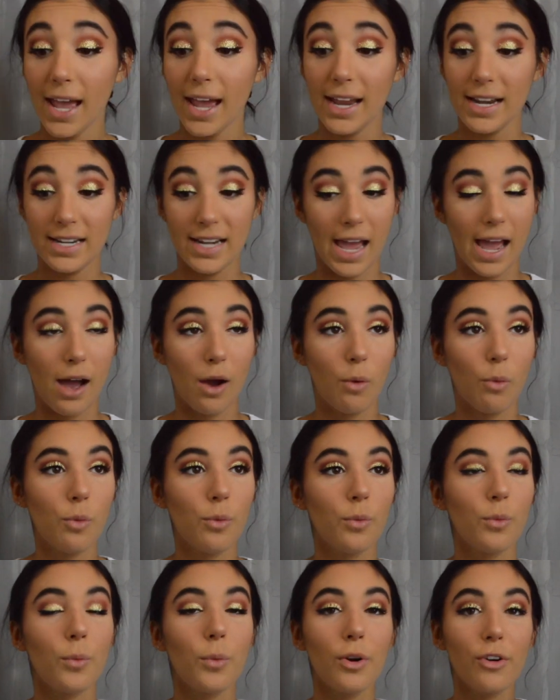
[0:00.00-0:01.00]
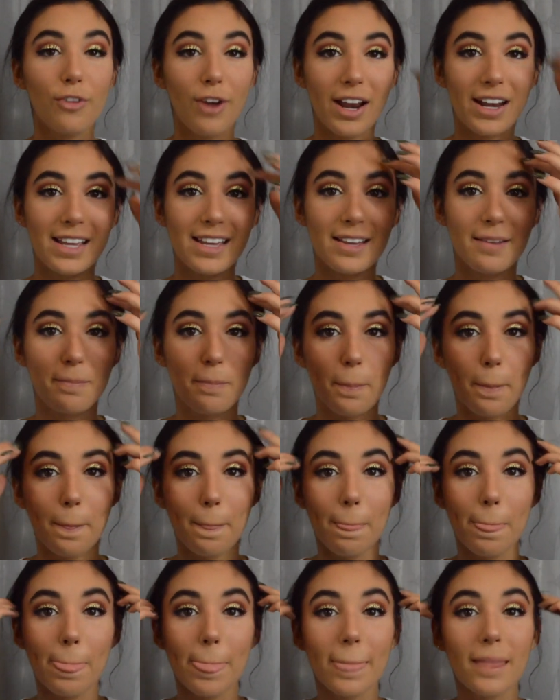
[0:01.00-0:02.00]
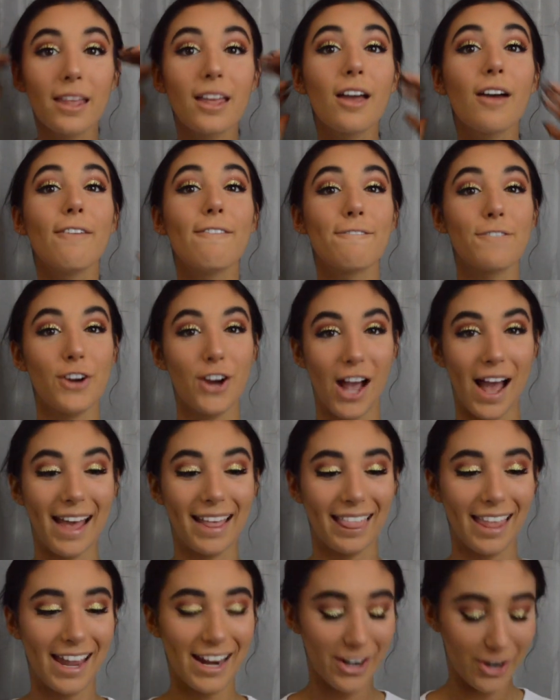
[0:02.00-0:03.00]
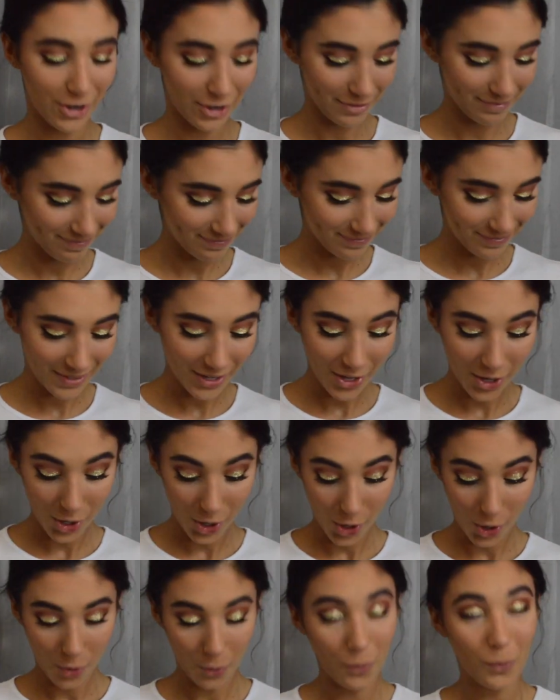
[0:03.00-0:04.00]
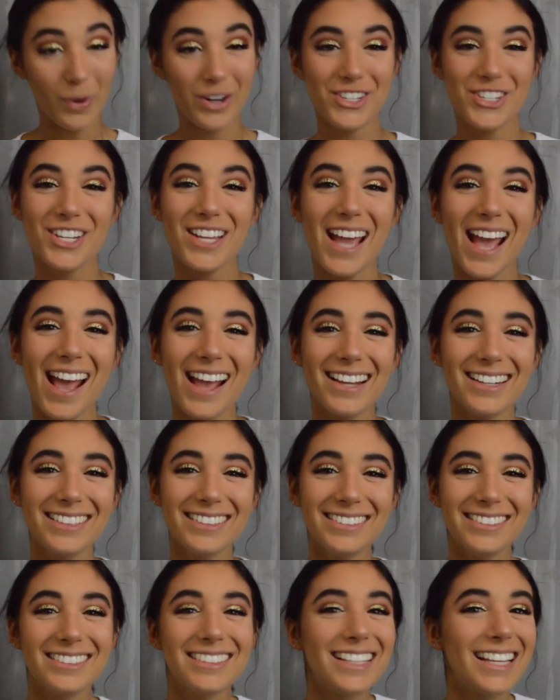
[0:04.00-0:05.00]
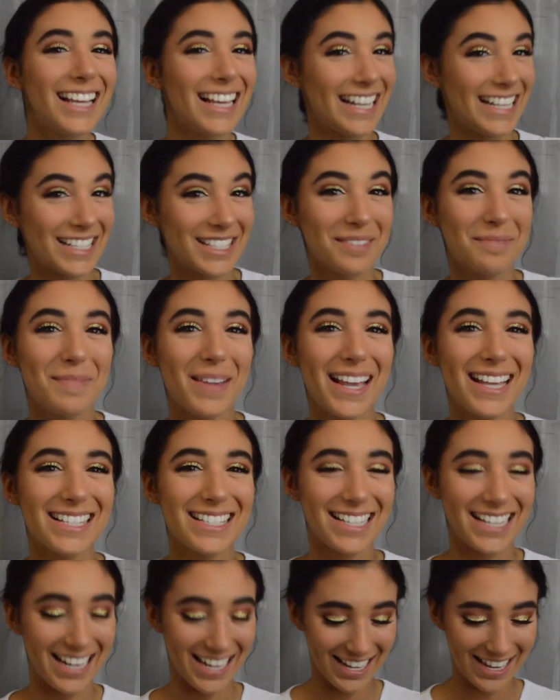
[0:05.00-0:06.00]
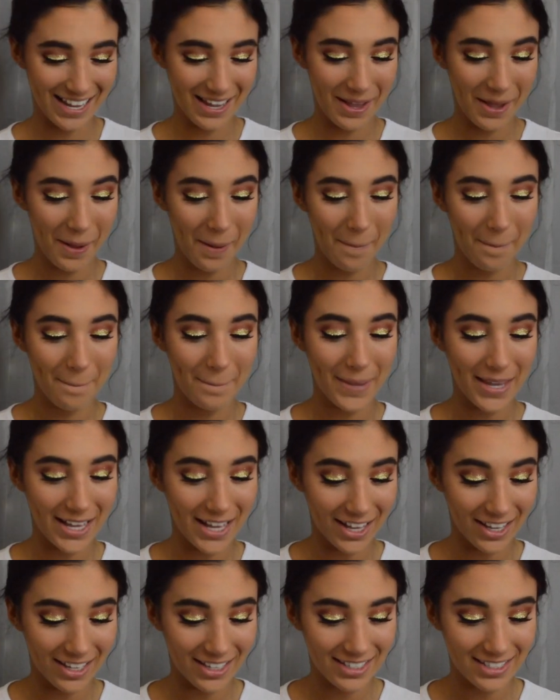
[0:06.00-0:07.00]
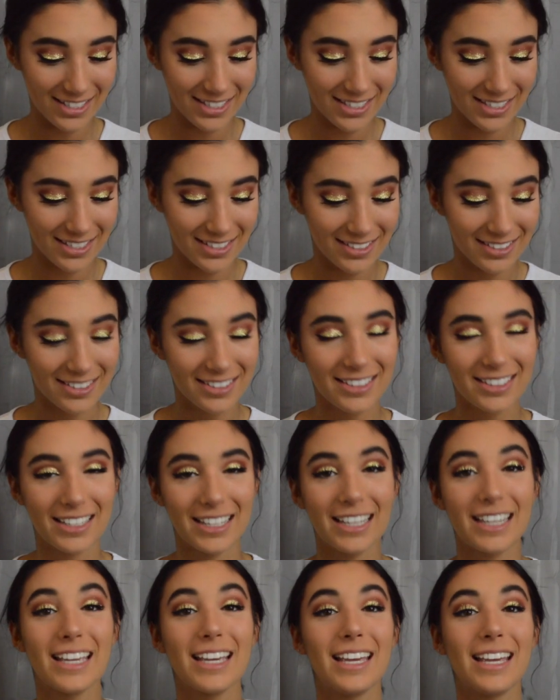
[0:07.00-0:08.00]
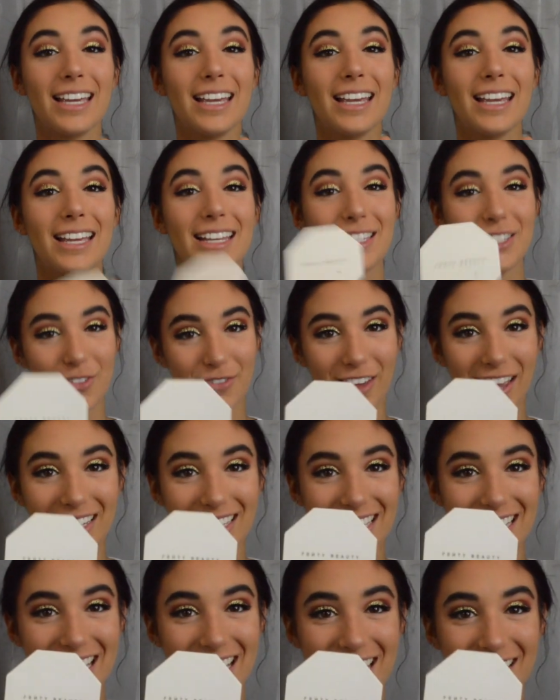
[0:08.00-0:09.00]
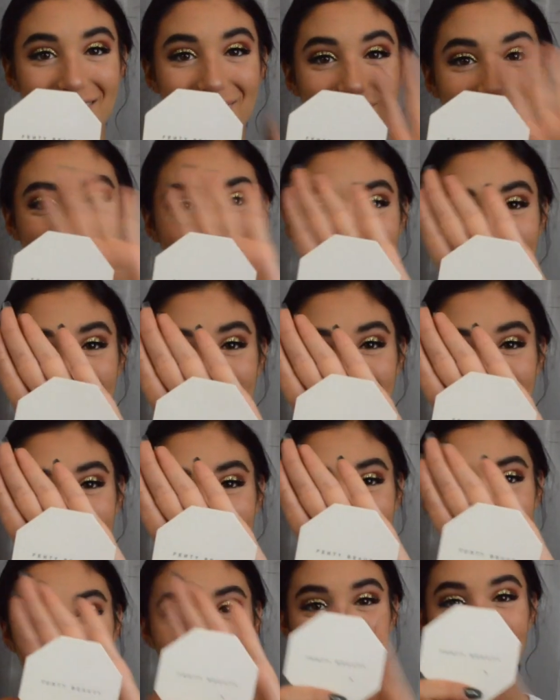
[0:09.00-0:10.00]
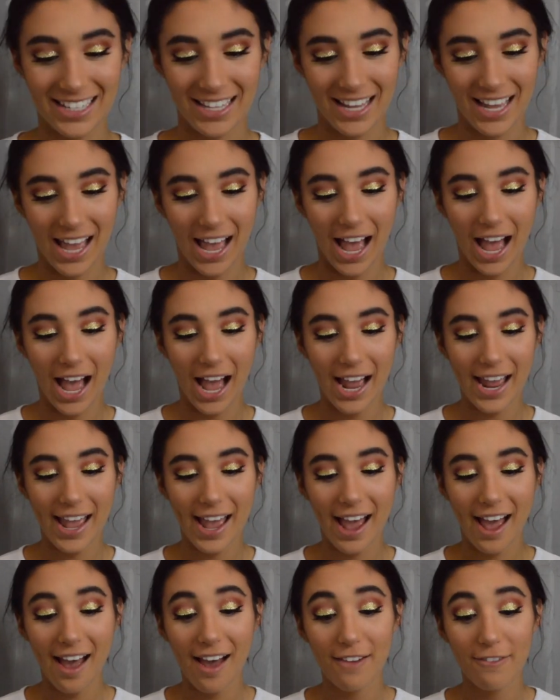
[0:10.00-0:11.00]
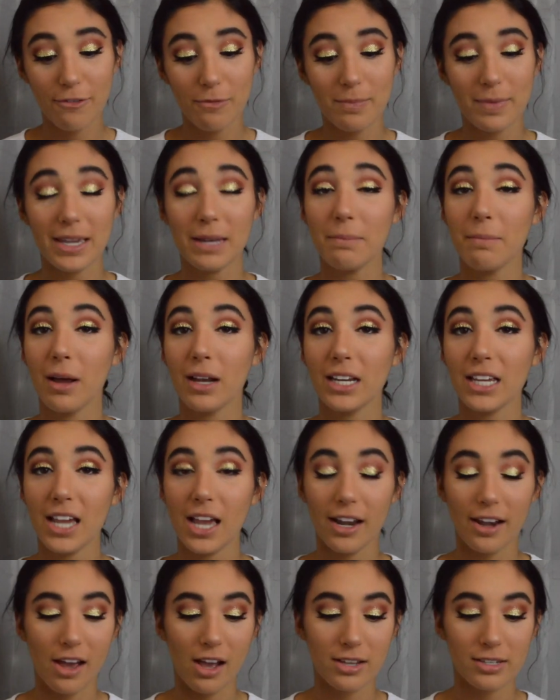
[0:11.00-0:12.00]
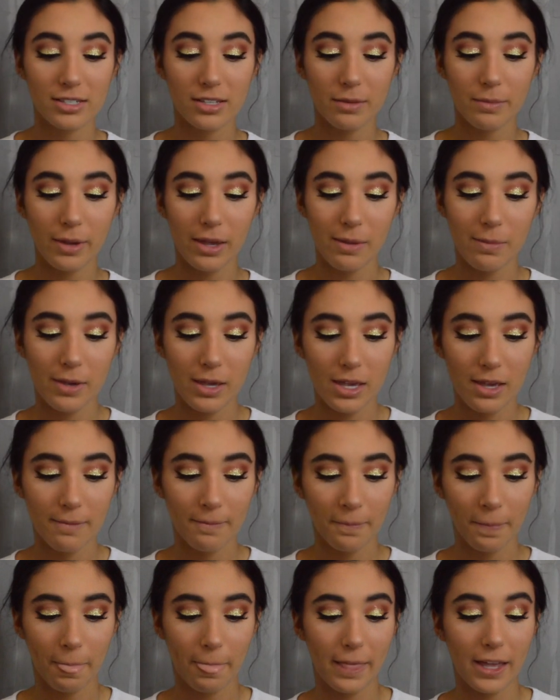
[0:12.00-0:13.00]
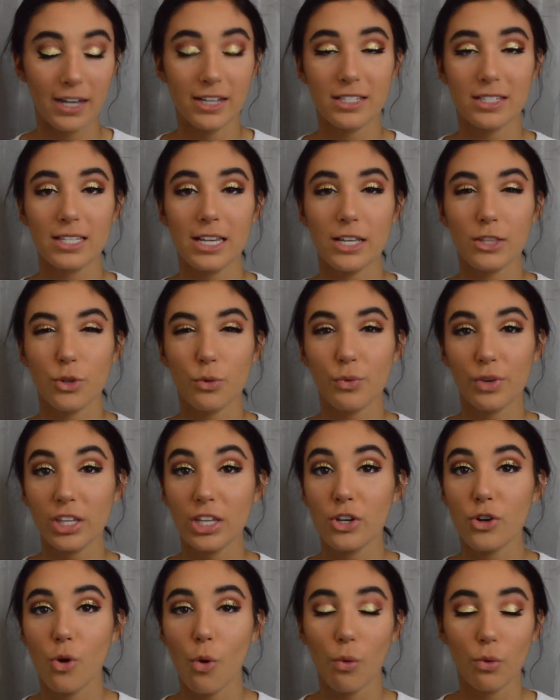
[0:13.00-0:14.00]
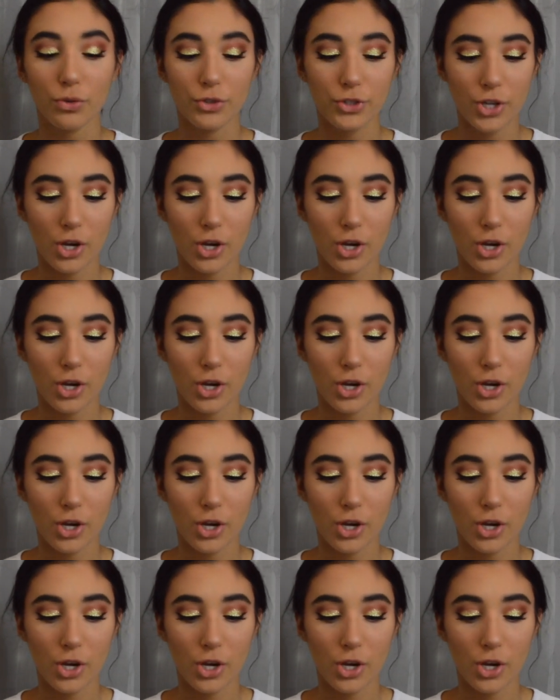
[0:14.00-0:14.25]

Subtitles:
And now we're ready for highlighter, which again is amazing because it's Fenty. I have Mean Money and Hustla Baby, and it's like the really gold